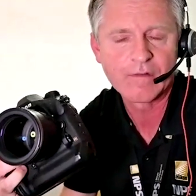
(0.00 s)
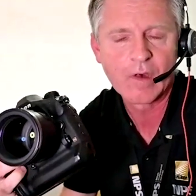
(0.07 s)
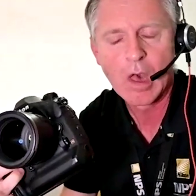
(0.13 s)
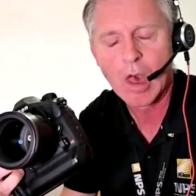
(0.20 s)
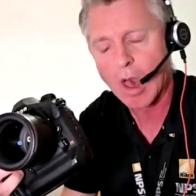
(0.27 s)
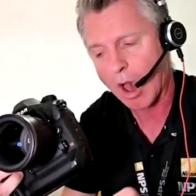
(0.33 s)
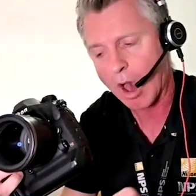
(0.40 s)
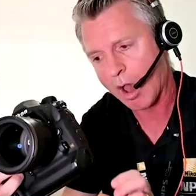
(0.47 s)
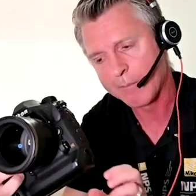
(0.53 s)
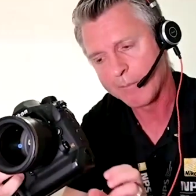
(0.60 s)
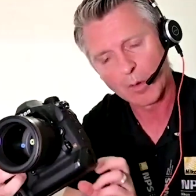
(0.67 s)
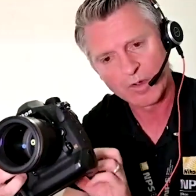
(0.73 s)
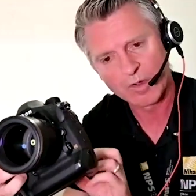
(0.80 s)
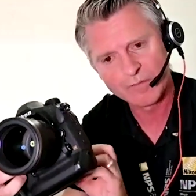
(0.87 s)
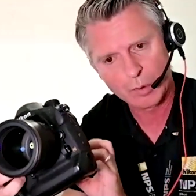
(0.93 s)
but we've
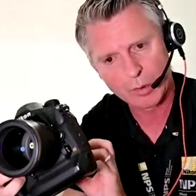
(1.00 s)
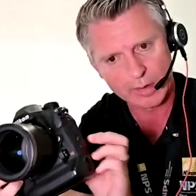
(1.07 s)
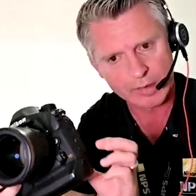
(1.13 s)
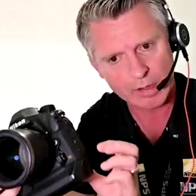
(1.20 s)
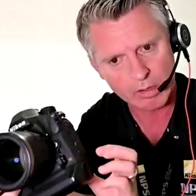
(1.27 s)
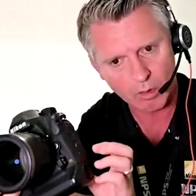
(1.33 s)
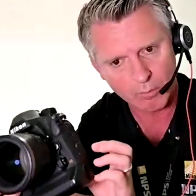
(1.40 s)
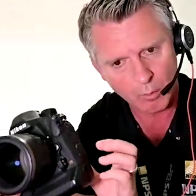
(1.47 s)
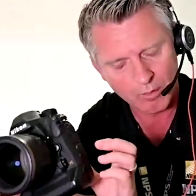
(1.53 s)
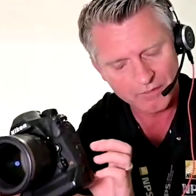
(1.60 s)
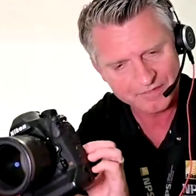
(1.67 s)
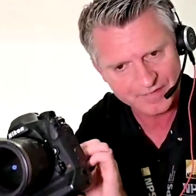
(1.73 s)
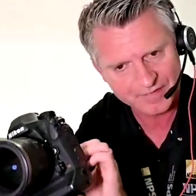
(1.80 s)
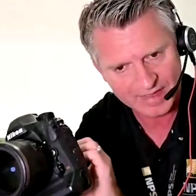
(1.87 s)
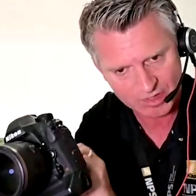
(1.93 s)
put in a lot more
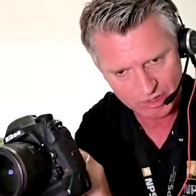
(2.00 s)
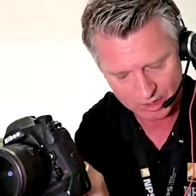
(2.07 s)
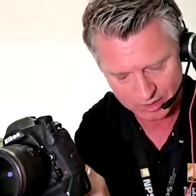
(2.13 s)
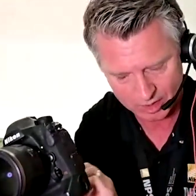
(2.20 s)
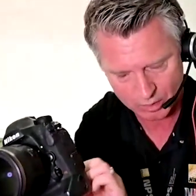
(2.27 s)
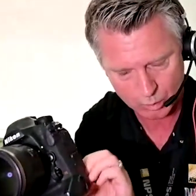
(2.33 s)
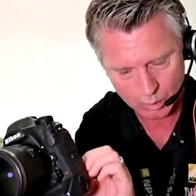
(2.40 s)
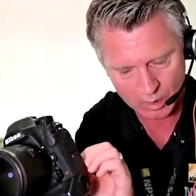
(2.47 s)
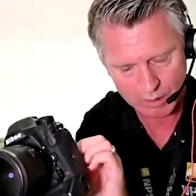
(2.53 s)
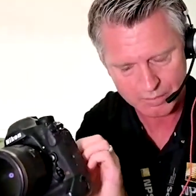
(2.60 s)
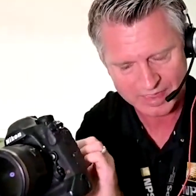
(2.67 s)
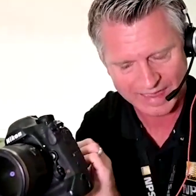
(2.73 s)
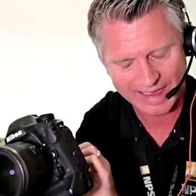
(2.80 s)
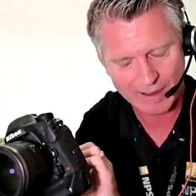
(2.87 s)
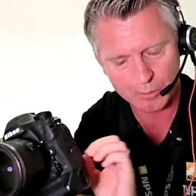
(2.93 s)
features as well to
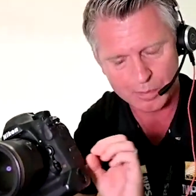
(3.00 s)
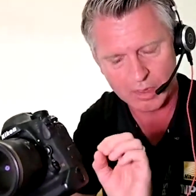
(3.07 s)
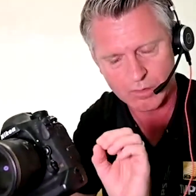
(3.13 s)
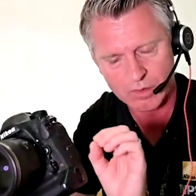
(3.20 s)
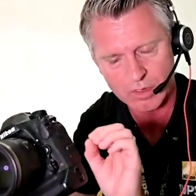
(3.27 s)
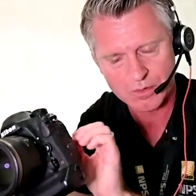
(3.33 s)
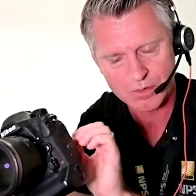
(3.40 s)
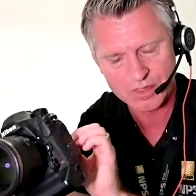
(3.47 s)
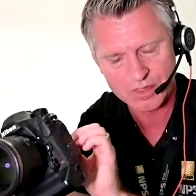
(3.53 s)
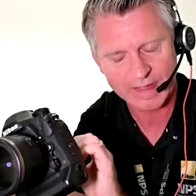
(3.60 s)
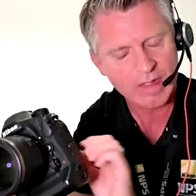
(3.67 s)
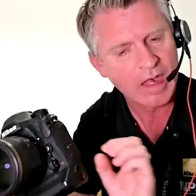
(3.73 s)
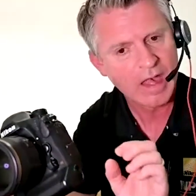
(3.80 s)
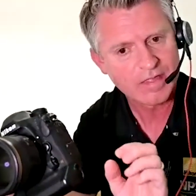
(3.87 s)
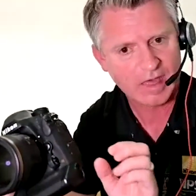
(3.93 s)
help you use it,
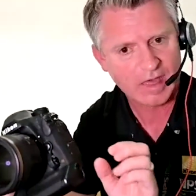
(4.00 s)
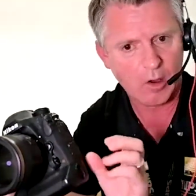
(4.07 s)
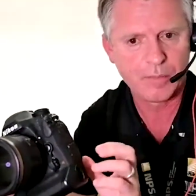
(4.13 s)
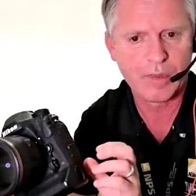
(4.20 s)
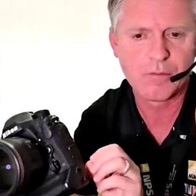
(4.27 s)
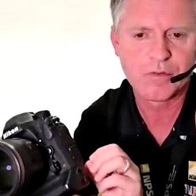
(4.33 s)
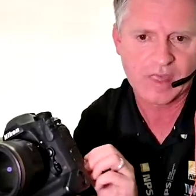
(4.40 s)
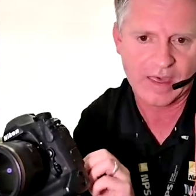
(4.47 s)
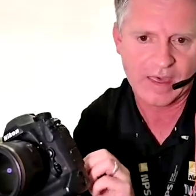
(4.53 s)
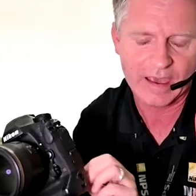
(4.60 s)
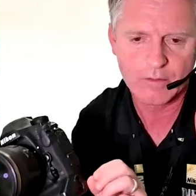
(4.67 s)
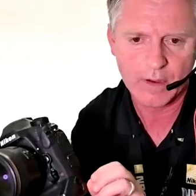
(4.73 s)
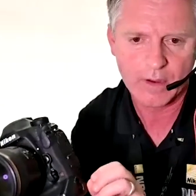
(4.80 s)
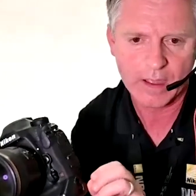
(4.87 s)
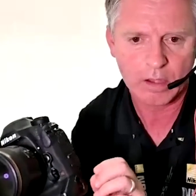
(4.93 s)
to help you tailor it
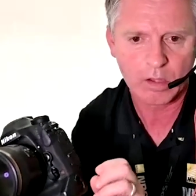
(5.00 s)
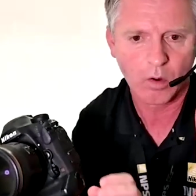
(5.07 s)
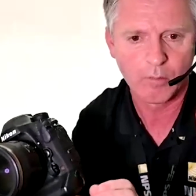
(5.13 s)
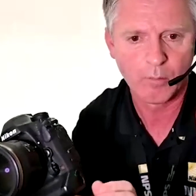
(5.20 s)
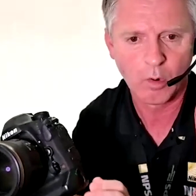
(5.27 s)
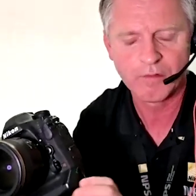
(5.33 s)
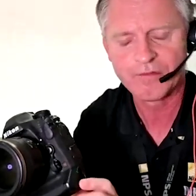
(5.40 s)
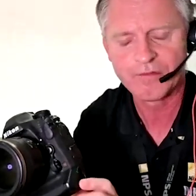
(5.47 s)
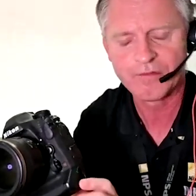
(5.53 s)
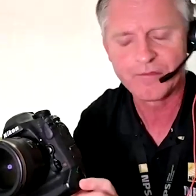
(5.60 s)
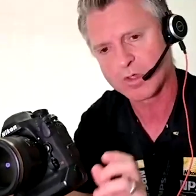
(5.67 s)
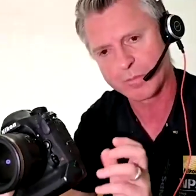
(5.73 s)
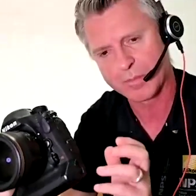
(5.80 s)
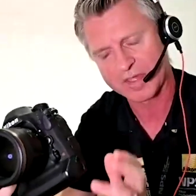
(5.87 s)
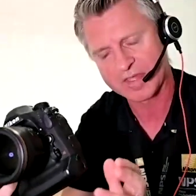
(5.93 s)
a lot more for your
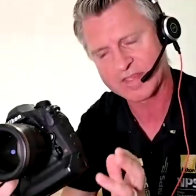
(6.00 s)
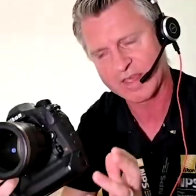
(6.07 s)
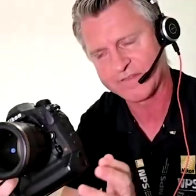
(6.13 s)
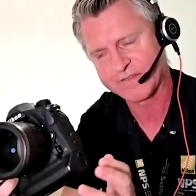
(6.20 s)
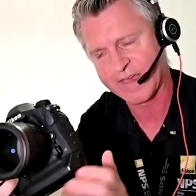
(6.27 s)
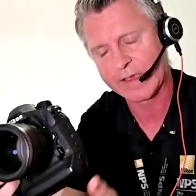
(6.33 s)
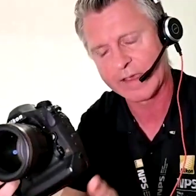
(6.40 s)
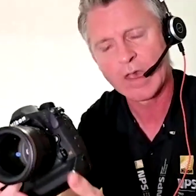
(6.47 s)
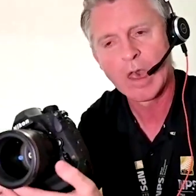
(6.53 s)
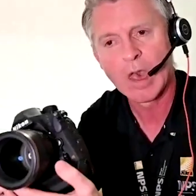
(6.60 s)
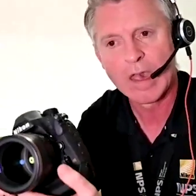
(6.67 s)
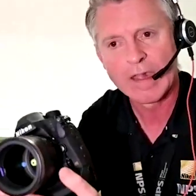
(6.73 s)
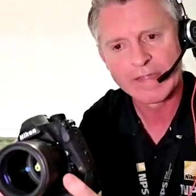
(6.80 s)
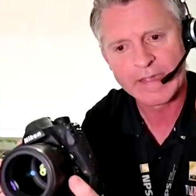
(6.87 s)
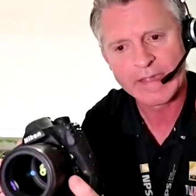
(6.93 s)
specific
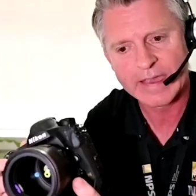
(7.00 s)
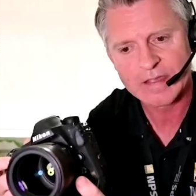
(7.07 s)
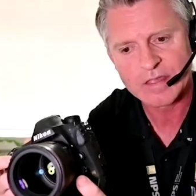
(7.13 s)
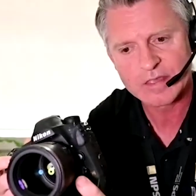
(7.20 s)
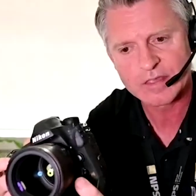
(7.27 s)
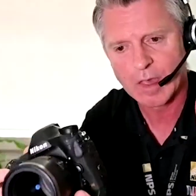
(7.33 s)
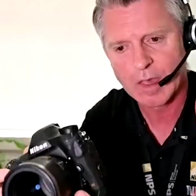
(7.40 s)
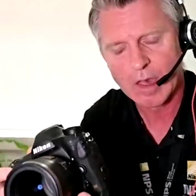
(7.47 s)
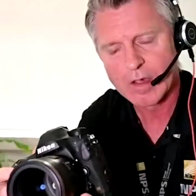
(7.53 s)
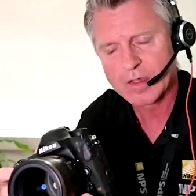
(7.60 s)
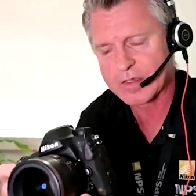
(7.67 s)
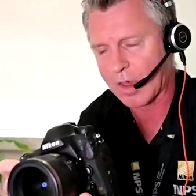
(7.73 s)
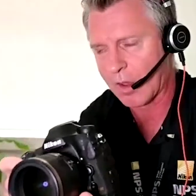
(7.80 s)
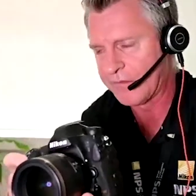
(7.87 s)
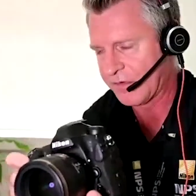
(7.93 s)
needs. So,
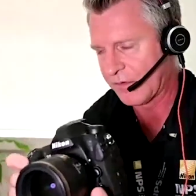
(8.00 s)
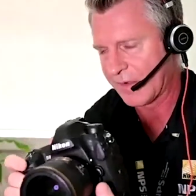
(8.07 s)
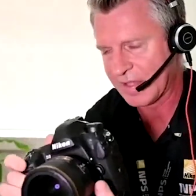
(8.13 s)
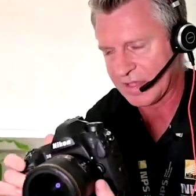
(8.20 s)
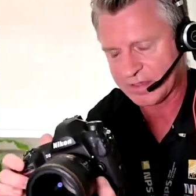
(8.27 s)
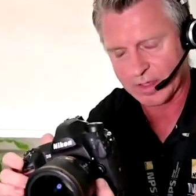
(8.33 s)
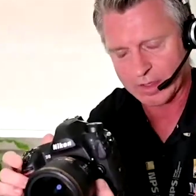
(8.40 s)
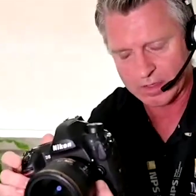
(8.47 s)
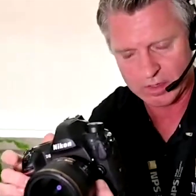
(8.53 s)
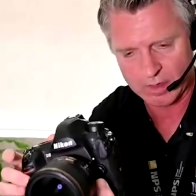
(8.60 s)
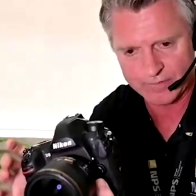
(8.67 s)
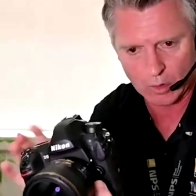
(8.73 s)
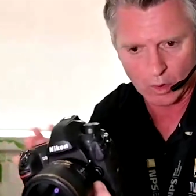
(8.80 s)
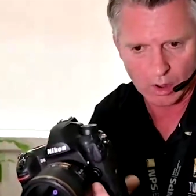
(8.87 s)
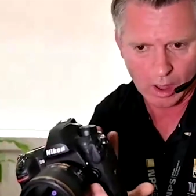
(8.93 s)
for instance, you've
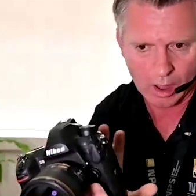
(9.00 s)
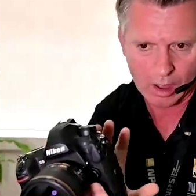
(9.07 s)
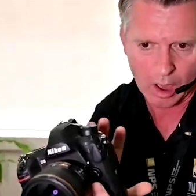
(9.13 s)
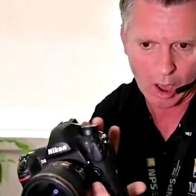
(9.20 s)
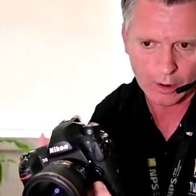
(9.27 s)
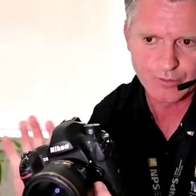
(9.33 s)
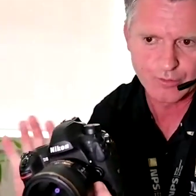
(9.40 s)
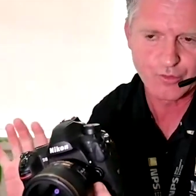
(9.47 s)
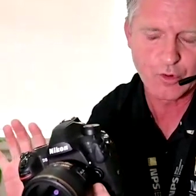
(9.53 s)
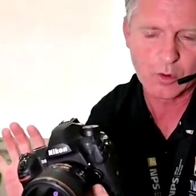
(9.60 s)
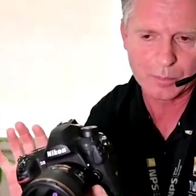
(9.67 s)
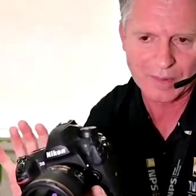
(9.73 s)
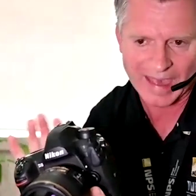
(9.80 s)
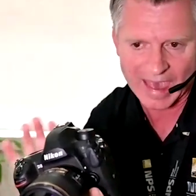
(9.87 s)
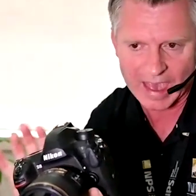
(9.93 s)
got a group
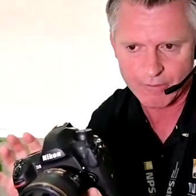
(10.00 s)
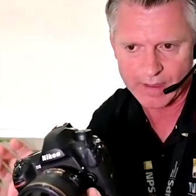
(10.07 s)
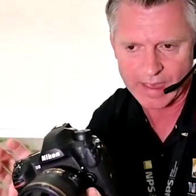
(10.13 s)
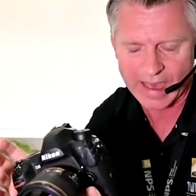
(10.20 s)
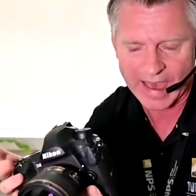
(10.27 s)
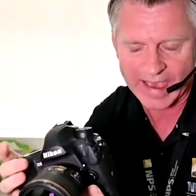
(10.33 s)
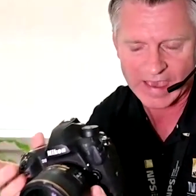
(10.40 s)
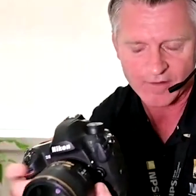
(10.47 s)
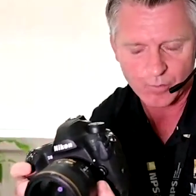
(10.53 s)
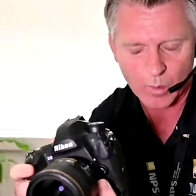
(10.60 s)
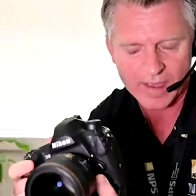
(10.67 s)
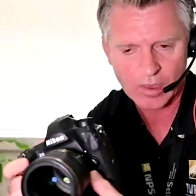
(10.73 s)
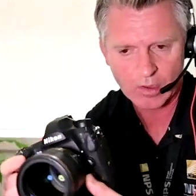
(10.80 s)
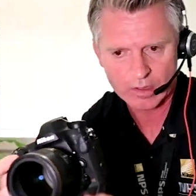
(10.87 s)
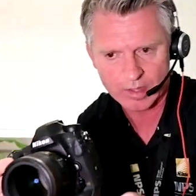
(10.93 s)
area AF where you
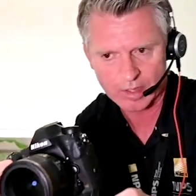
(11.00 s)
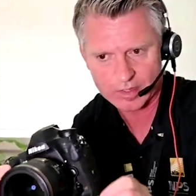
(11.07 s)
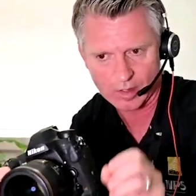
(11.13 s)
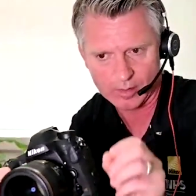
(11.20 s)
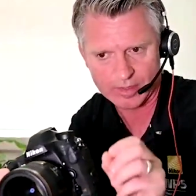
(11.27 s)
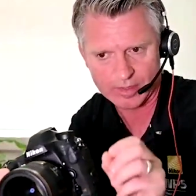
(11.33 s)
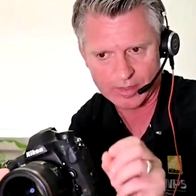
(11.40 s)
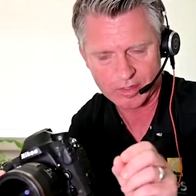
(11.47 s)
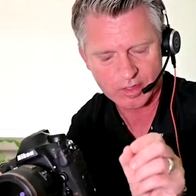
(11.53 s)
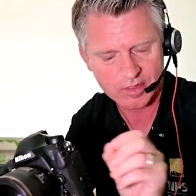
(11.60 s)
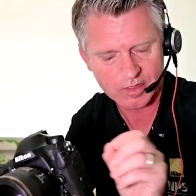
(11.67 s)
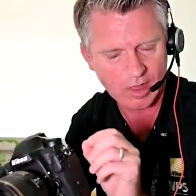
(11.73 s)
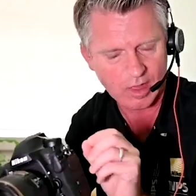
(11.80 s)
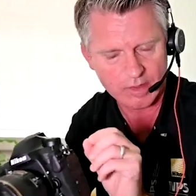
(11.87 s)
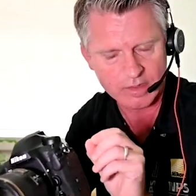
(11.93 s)
can assign just a
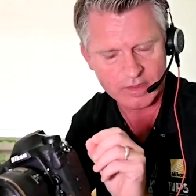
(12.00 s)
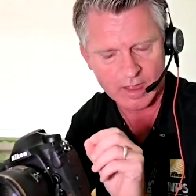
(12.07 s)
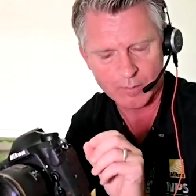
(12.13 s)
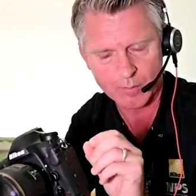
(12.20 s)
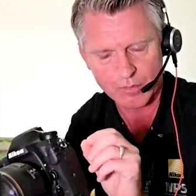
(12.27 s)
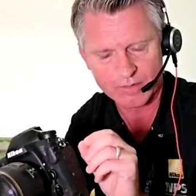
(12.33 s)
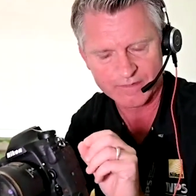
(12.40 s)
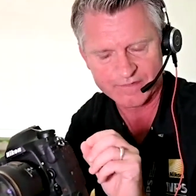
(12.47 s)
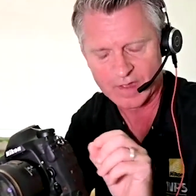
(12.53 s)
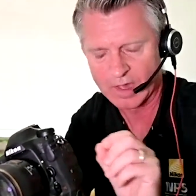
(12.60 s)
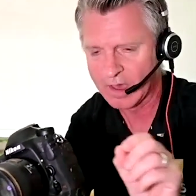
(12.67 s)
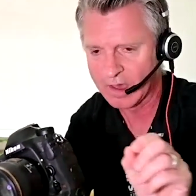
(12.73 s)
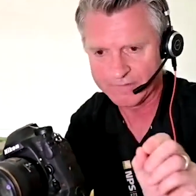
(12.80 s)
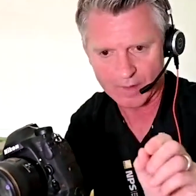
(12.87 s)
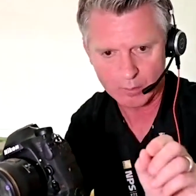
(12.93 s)
certain number of
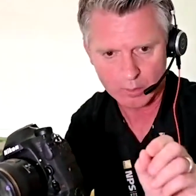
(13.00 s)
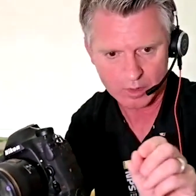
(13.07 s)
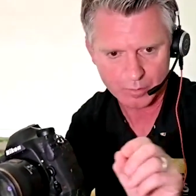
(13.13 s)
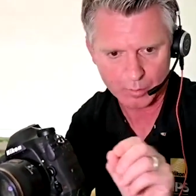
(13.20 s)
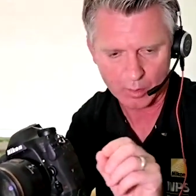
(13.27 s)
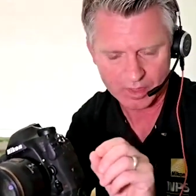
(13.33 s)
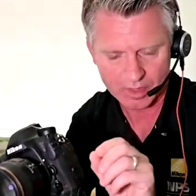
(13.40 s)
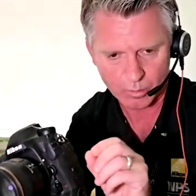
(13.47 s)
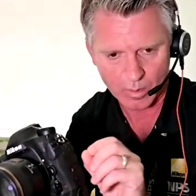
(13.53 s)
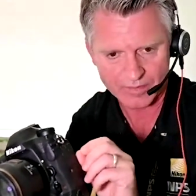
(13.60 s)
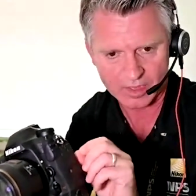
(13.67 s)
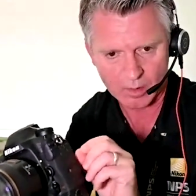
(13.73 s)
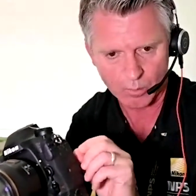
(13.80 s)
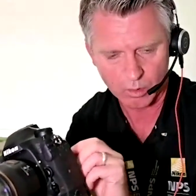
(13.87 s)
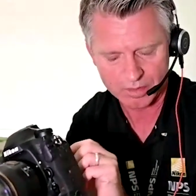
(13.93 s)
focus points, whether you
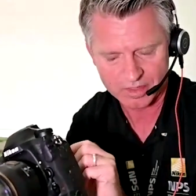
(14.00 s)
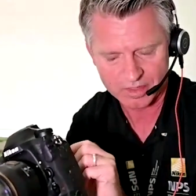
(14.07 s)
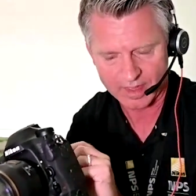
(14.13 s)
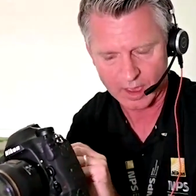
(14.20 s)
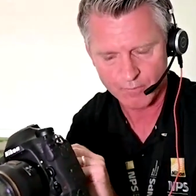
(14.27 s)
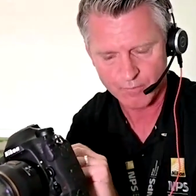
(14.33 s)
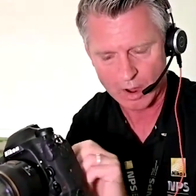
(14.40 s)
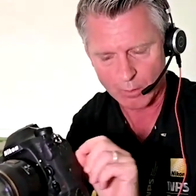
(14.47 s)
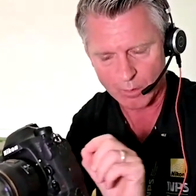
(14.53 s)
want it a row of